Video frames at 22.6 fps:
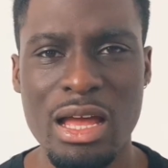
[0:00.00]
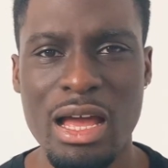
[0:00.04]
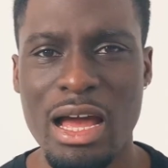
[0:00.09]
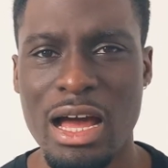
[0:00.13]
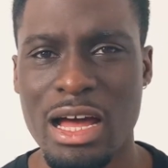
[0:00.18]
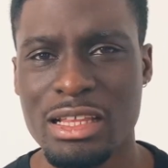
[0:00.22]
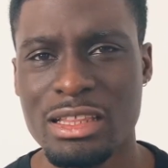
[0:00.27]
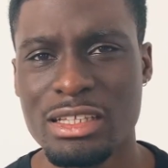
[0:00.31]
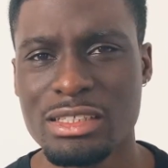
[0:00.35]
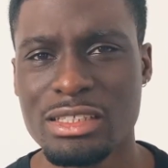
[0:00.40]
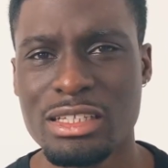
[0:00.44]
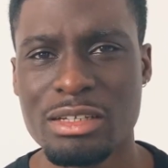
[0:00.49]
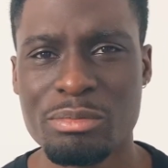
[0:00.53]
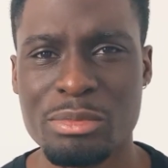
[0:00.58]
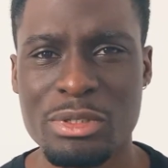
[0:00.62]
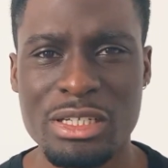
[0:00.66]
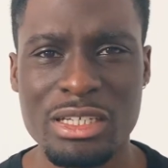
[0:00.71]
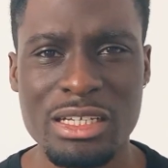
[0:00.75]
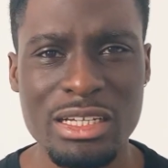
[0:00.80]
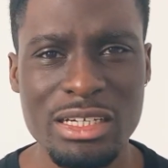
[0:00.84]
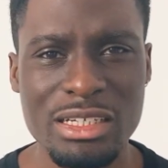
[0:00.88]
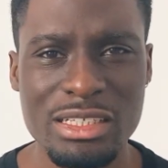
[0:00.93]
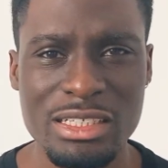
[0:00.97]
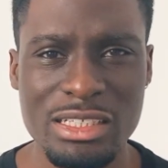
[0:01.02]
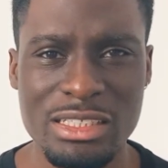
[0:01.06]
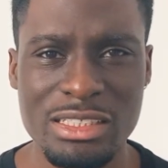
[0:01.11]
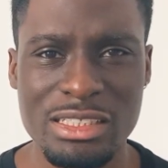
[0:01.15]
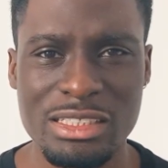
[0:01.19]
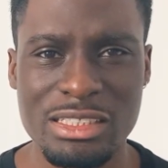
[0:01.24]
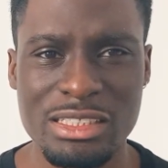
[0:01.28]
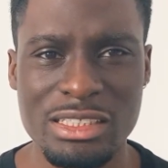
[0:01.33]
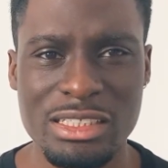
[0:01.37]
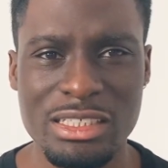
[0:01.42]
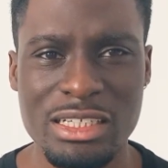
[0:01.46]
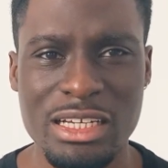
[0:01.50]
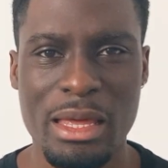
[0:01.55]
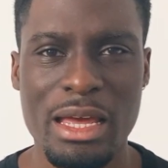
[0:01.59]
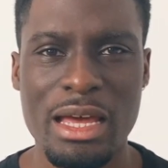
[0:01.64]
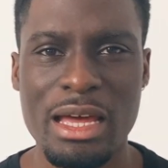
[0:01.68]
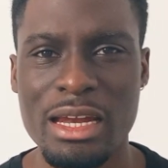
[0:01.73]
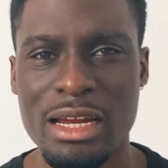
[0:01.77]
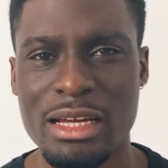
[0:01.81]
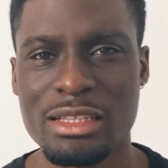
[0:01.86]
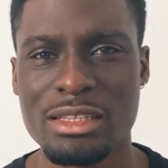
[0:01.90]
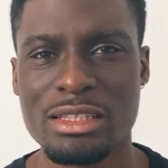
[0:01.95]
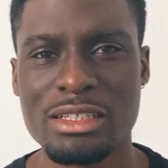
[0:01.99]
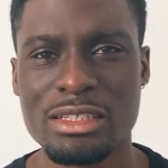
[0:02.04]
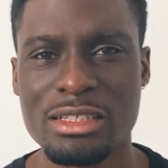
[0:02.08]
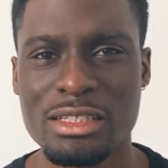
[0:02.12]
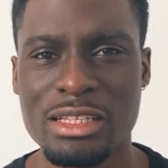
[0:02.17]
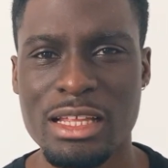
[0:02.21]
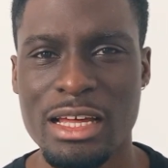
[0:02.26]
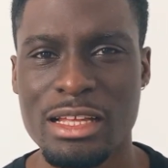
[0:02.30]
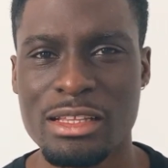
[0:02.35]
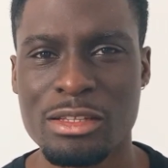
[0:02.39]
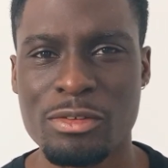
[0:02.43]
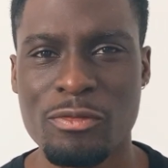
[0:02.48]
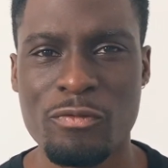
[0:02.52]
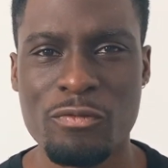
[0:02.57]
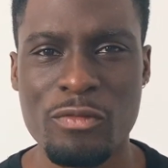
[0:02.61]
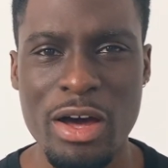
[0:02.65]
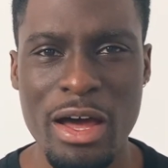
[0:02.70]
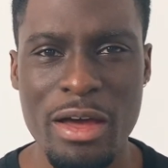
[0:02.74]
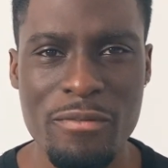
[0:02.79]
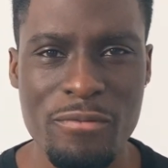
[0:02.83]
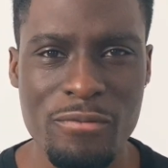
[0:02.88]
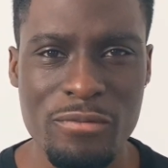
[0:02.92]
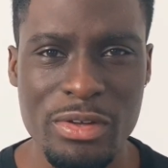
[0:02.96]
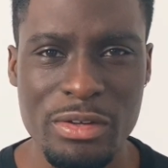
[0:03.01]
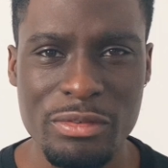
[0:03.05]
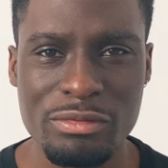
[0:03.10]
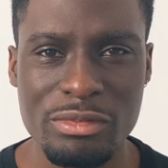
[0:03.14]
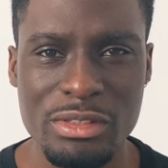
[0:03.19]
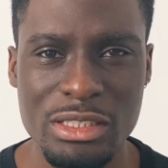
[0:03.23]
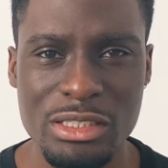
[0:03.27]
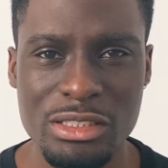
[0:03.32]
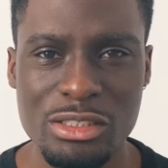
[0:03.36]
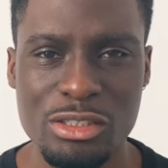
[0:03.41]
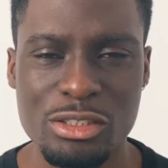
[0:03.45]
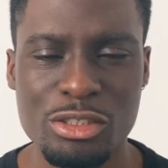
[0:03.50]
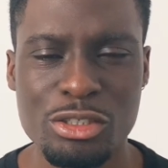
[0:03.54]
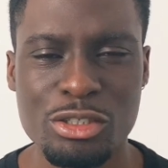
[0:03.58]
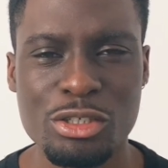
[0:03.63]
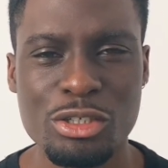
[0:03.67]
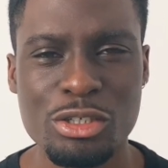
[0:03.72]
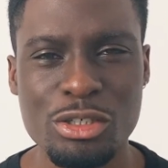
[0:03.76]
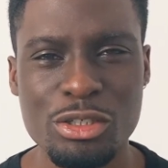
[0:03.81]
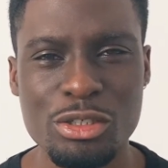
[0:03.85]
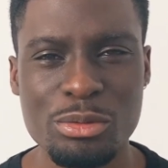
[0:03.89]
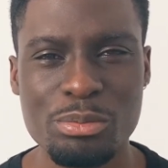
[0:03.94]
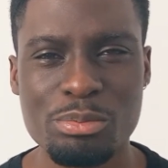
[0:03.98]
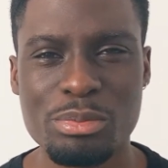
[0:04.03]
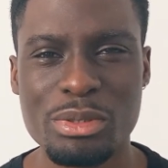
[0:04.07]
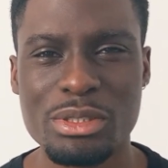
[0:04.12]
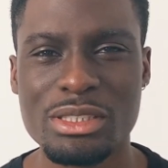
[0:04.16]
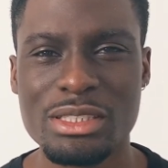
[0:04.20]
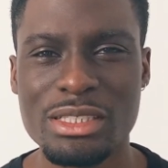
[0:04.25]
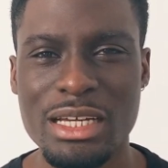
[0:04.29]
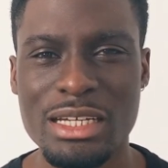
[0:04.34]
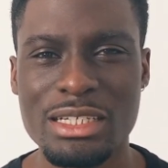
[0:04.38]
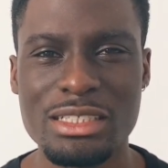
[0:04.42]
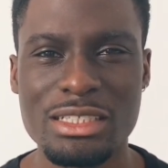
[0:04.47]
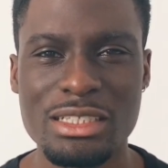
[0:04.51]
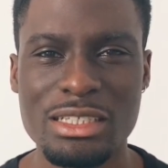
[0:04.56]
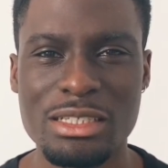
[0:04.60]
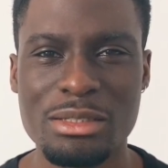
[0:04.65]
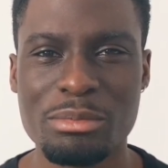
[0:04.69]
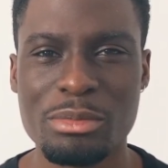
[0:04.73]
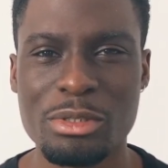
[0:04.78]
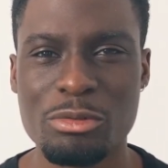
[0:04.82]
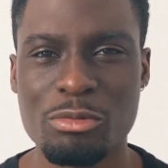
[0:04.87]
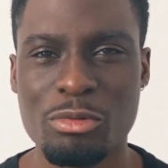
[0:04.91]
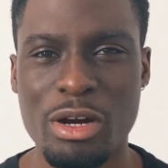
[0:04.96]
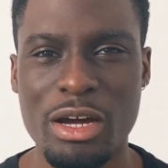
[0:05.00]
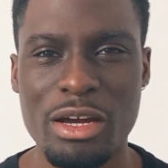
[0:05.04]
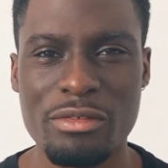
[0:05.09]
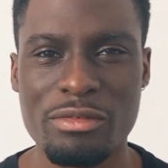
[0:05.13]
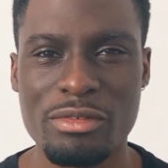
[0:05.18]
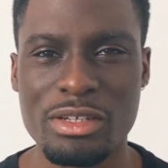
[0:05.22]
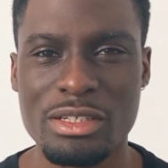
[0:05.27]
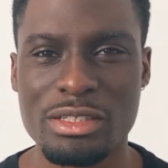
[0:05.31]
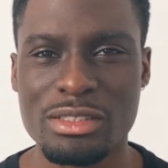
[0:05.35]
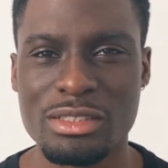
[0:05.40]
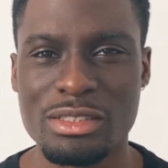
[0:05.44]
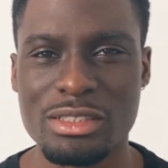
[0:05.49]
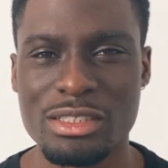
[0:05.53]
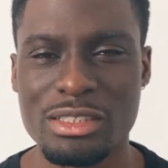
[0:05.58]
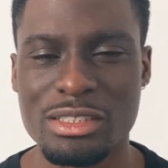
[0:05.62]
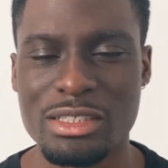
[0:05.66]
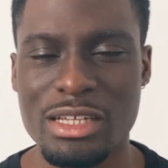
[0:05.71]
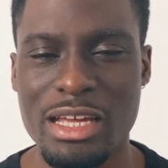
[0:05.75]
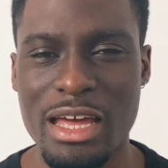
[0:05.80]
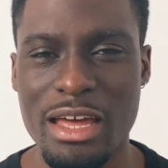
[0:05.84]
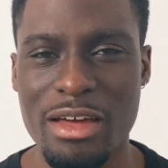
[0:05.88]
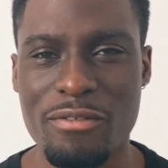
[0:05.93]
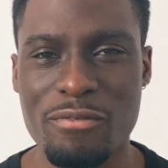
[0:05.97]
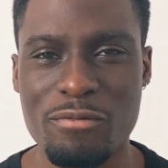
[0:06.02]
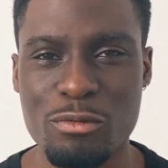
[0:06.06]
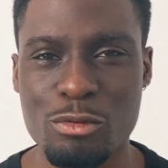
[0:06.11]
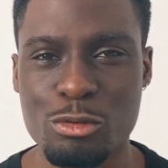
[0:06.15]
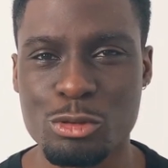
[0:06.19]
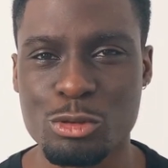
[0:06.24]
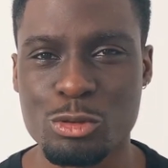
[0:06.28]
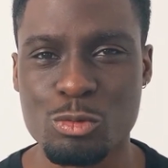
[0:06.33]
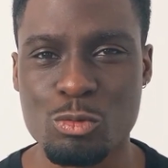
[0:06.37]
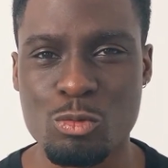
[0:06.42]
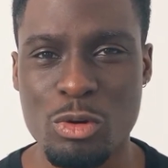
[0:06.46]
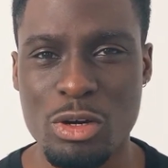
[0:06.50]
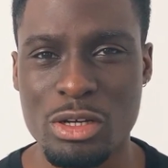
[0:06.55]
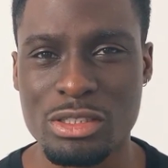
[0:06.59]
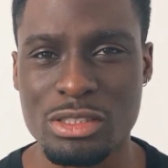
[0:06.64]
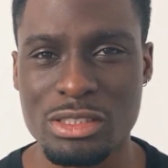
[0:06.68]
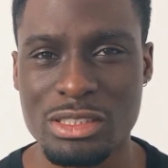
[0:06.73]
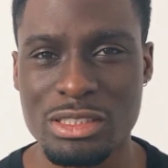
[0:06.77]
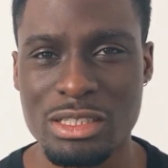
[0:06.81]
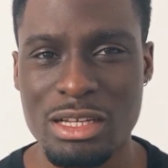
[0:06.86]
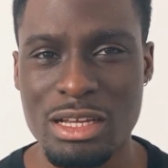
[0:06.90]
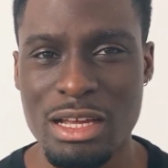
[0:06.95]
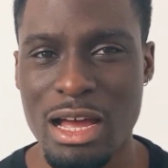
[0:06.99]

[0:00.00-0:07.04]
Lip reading: I think they've been killing it this year, and I think that the 550s could potentially be rivaling the Air Force Ones.